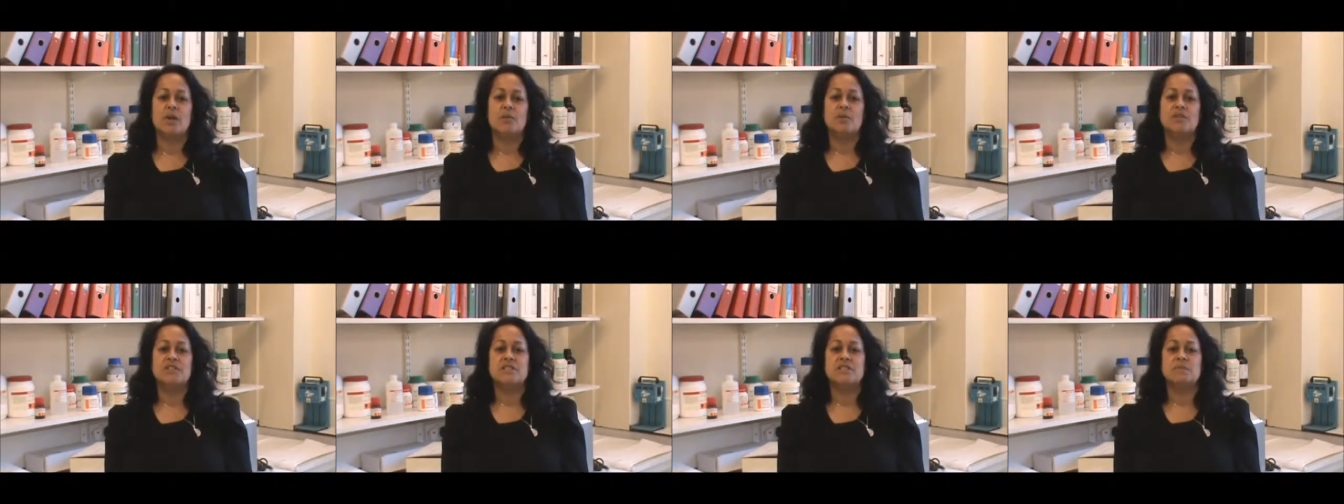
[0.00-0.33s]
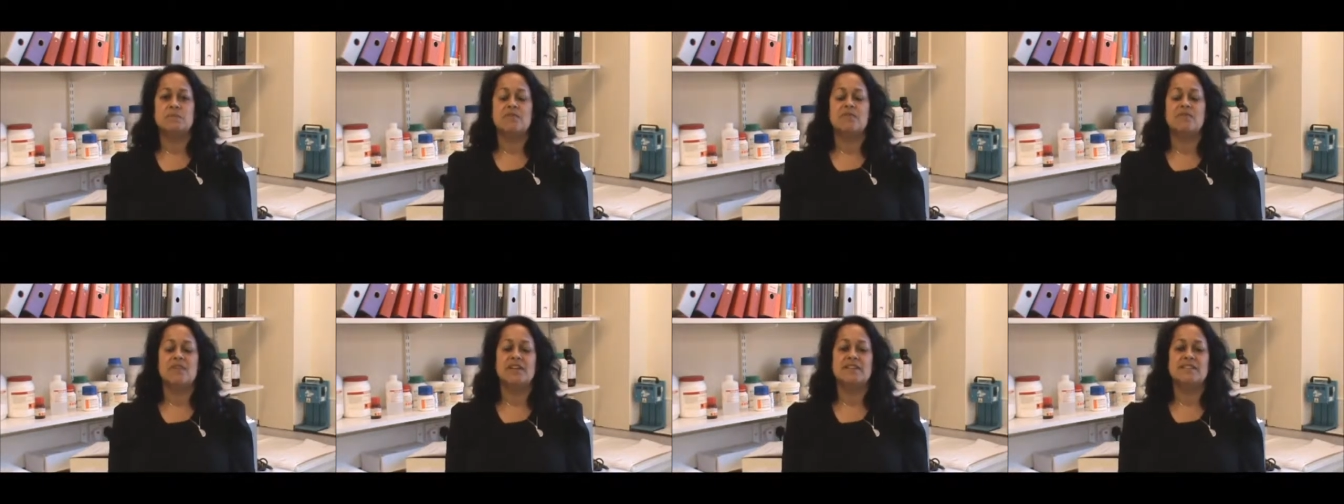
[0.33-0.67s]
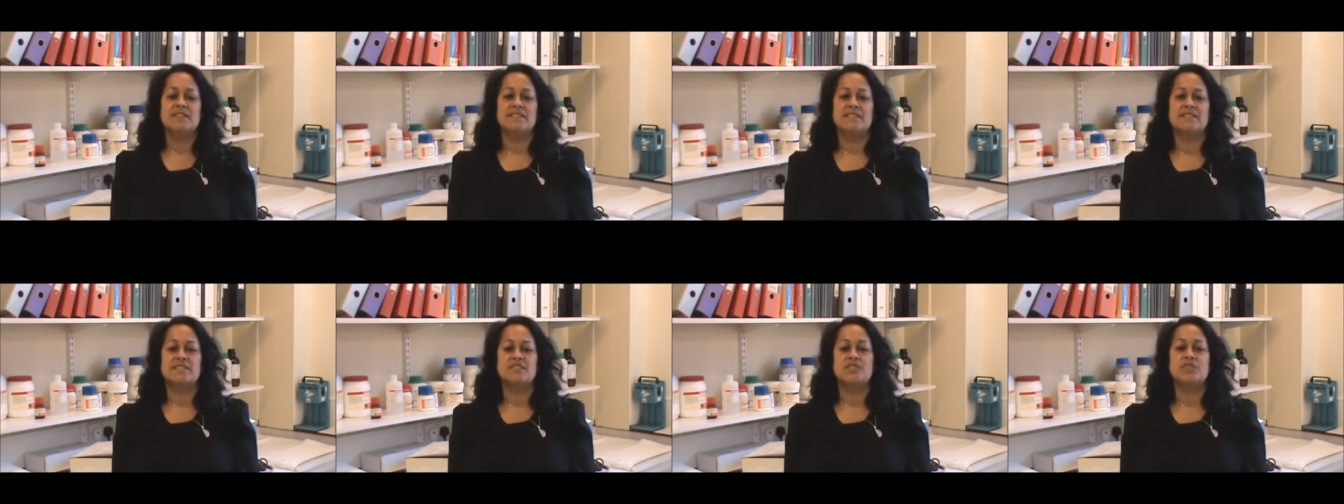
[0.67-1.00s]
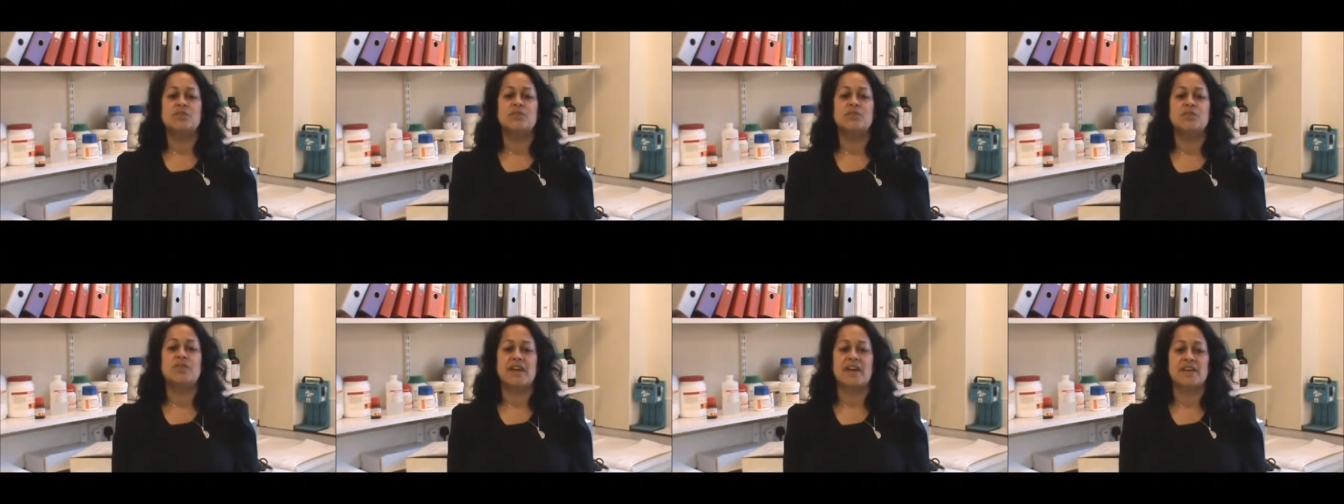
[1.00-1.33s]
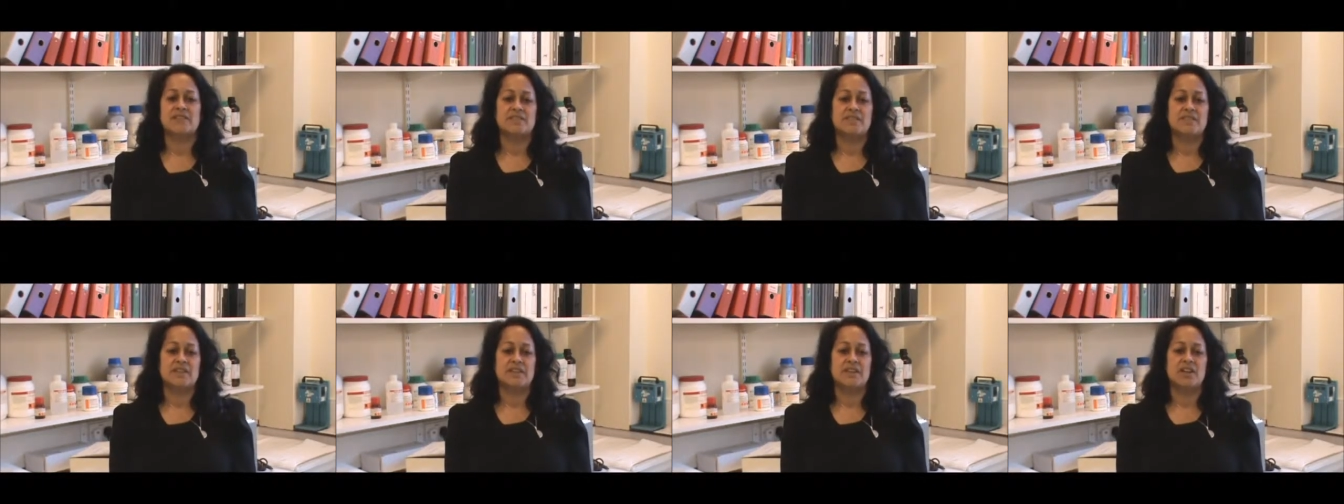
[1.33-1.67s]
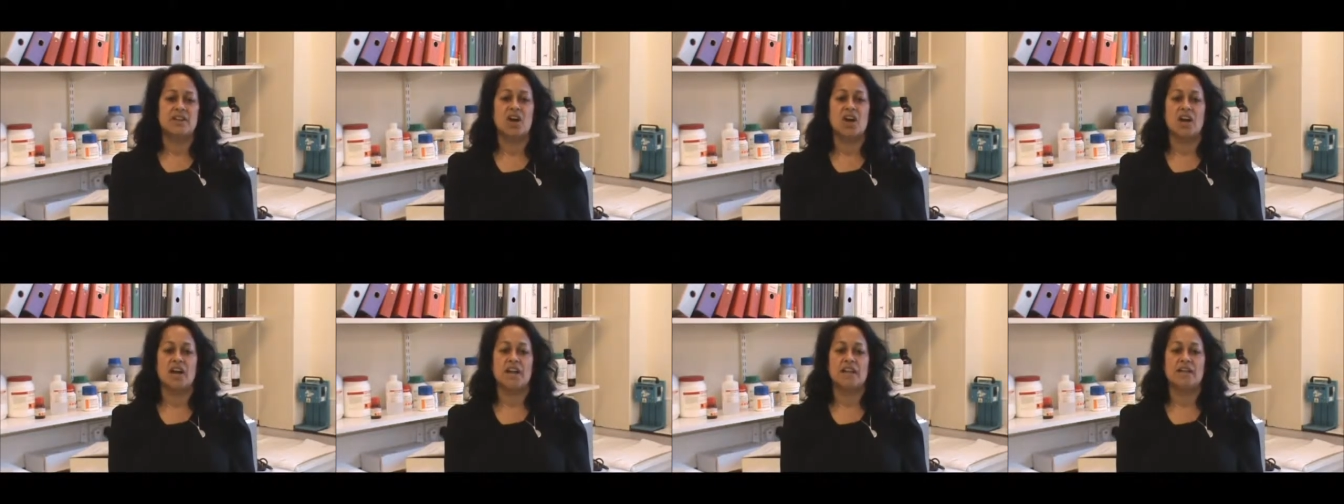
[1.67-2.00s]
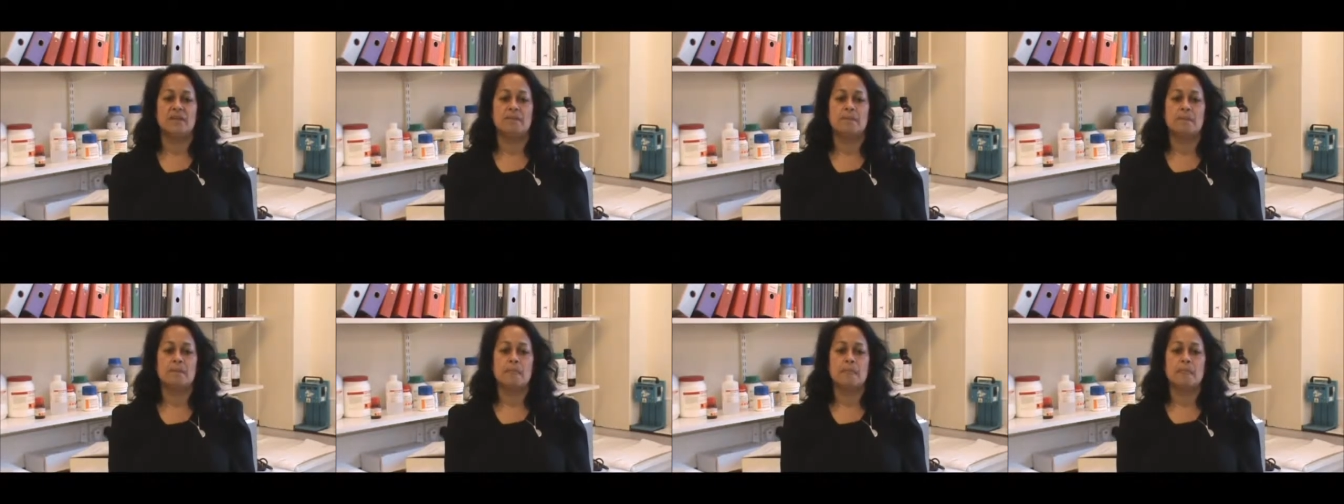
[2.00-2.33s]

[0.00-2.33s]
which has been running since 2009.